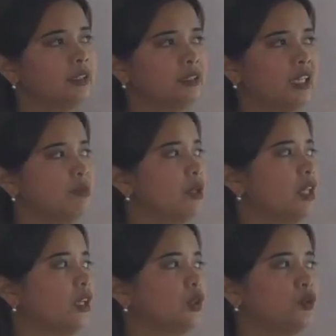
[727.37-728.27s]
that can be
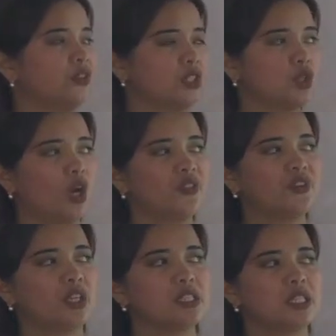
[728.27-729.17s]
done through video
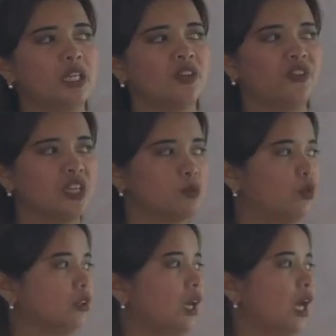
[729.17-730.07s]
conferencing,
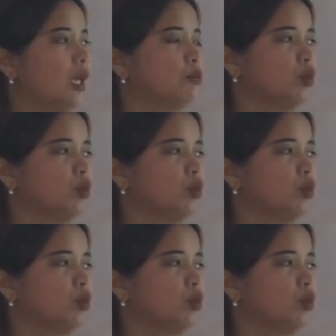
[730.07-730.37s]
Facebook Live,